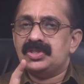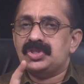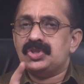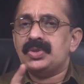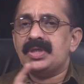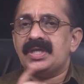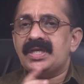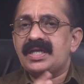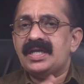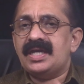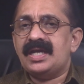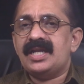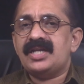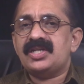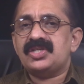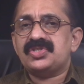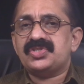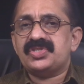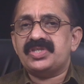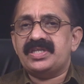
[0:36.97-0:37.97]
Today
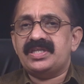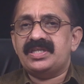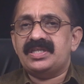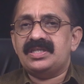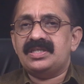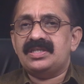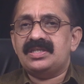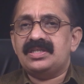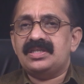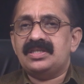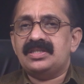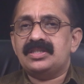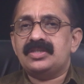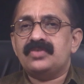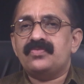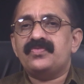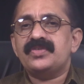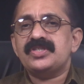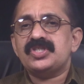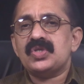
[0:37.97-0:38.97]
let us see
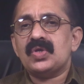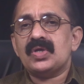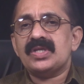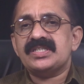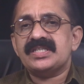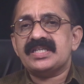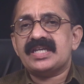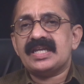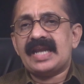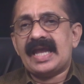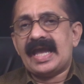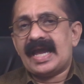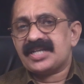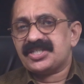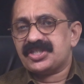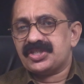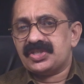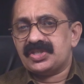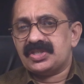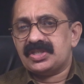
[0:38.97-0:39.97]
the physiological
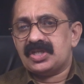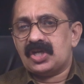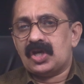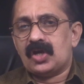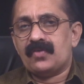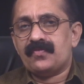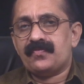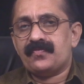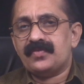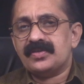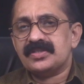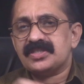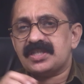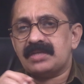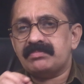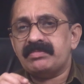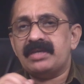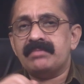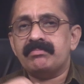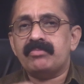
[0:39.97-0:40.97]
action of
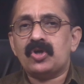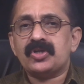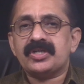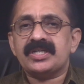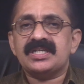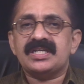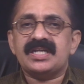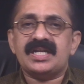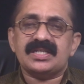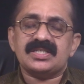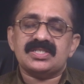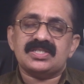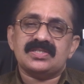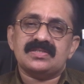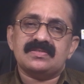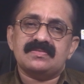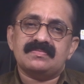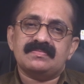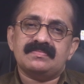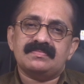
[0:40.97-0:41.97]
some important
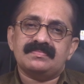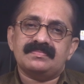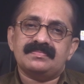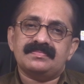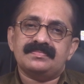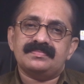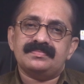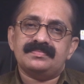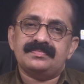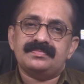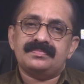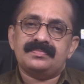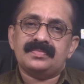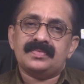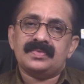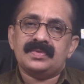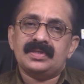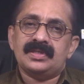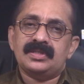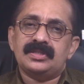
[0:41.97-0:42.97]
drugs.
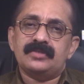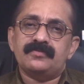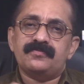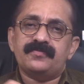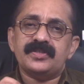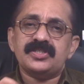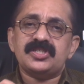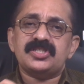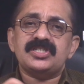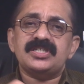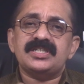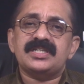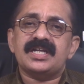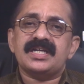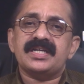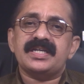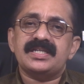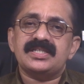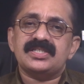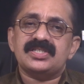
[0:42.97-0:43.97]
The first
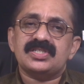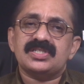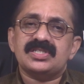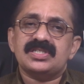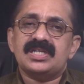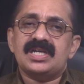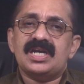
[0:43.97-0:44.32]
drug is